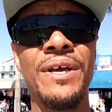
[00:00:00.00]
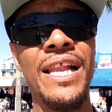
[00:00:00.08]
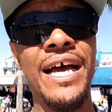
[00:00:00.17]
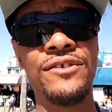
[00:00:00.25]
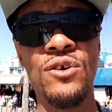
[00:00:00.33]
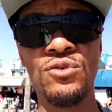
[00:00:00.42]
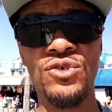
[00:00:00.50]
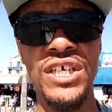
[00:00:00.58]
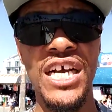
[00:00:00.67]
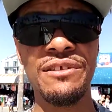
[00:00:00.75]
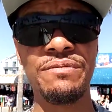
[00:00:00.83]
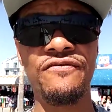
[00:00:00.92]
And I told you
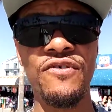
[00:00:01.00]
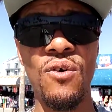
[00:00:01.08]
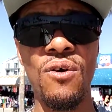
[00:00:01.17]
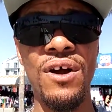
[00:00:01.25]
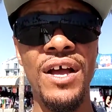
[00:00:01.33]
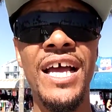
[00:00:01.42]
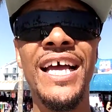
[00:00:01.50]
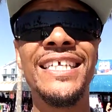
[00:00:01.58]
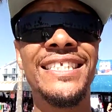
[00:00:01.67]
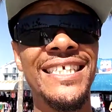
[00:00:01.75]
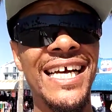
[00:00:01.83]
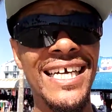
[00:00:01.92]
guys before,
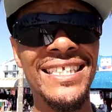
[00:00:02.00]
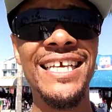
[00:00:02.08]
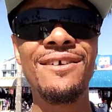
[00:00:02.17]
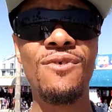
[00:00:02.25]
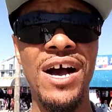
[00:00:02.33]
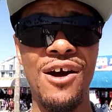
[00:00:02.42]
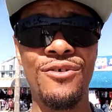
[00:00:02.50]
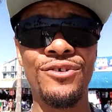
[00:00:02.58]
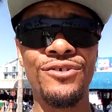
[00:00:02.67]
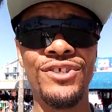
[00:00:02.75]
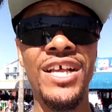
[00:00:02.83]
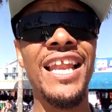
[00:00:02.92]
Deontay
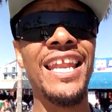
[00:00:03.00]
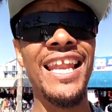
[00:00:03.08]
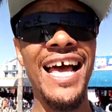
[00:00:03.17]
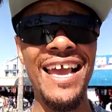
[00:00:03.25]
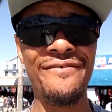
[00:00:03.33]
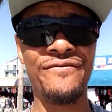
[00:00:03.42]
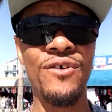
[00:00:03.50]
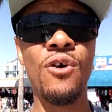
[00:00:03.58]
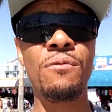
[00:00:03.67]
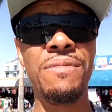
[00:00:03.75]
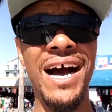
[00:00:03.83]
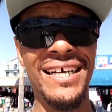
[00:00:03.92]
Wilder's life
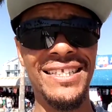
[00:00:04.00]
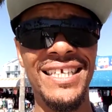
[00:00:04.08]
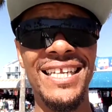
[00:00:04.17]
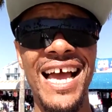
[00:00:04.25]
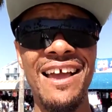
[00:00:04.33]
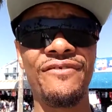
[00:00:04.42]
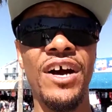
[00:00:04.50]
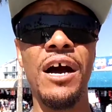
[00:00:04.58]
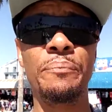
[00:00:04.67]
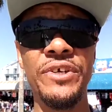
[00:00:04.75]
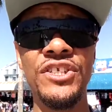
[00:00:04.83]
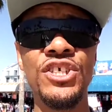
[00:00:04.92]
or boxing life
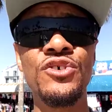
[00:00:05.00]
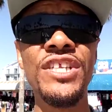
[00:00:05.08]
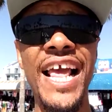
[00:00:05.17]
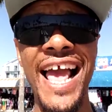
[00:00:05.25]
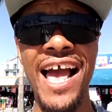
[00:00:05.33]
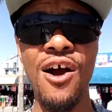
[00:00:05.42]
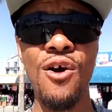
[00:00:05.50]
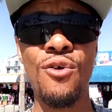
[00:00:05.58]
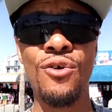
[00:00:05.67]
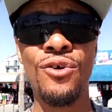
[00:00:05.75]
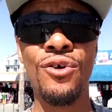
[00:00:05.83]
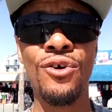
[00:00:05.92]
up until now
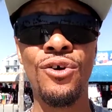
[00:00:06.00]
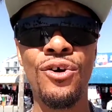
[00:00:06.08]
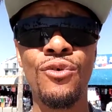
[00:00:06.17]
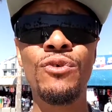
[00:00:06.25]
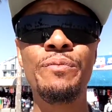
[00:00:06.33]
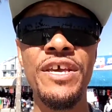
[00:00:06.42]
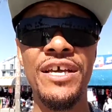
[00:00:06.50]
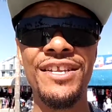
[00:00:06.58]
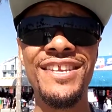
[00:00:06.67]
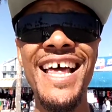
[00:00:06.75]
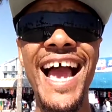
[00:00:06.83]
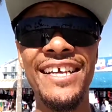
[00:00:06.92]
would be a
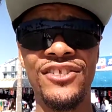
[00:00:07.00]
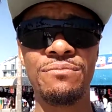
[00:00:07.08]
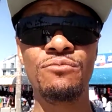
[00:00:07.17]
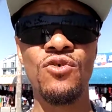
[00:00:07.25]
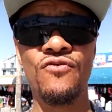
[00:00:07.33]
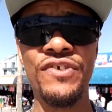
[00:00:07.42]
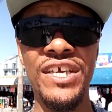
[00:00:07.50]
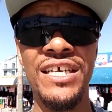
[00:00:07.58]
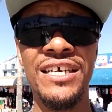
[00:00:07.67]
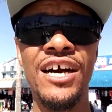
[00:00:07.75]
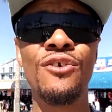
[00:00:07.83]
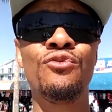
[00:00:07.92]
nice movie,
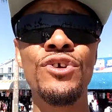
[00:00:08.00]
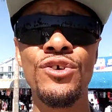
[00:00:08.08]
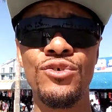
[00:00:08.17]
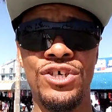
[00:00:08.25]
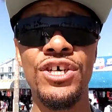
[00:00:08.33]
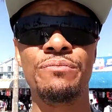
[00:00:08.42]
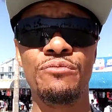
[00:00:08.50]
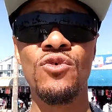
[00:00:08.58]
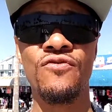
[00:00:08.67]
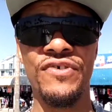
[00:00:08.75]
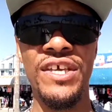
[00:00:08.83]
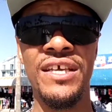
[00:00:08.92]
a real good
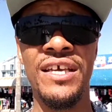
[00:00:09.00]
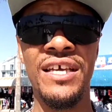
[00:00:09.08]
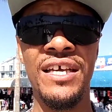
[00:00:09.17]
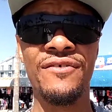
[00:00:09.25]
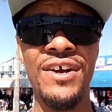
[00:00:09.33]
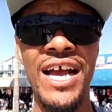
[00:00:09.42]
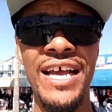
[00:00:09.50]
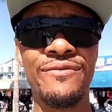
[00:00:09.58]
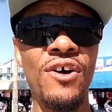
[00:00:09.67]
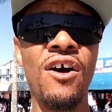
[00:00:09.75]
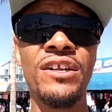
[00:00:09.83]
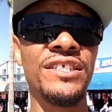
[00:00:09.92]
movie, right?
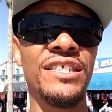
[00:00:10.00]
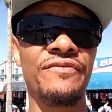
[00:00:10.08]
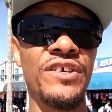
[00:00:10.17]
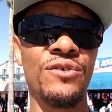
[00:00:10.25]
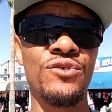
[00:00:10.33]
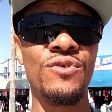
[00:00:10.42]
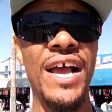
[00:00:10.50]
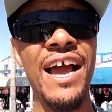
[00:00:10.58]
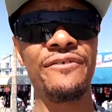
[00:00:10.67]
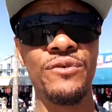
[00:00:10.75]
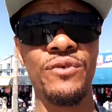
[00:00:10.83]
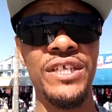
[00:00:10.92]
All the stuff he's going to do
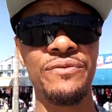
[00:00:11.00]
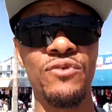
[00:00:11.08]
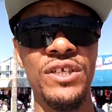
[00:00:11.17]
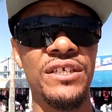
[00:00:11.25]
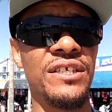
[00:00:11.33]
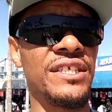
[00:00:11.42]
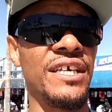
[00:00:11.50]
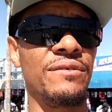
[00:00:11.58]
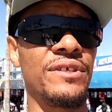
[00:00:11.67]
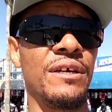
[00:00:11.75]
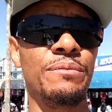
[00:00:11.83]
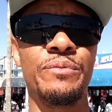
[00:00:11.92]
after what he went in the
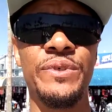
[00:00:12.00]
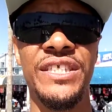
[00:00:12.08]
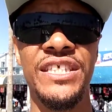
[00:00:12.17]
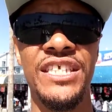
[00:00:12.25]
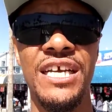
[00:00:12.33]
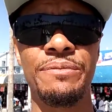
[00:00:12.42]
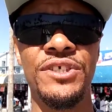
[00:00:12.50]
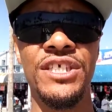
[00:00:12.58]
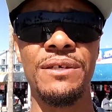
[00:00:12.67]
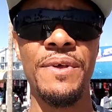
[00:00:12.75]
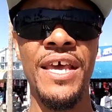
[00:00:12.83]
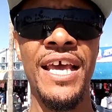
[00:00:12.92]
WBC
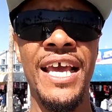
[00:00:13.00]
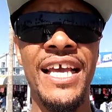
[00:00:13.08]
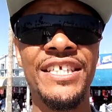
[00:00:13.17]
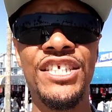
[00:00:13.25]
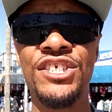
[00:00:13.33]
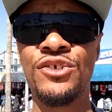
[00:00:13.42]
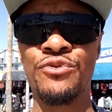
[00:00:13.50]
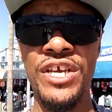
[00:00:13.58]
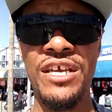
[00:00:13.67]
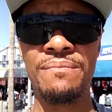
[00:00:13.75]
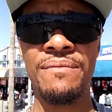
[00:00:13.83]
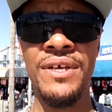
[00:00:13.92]
championship is just cream.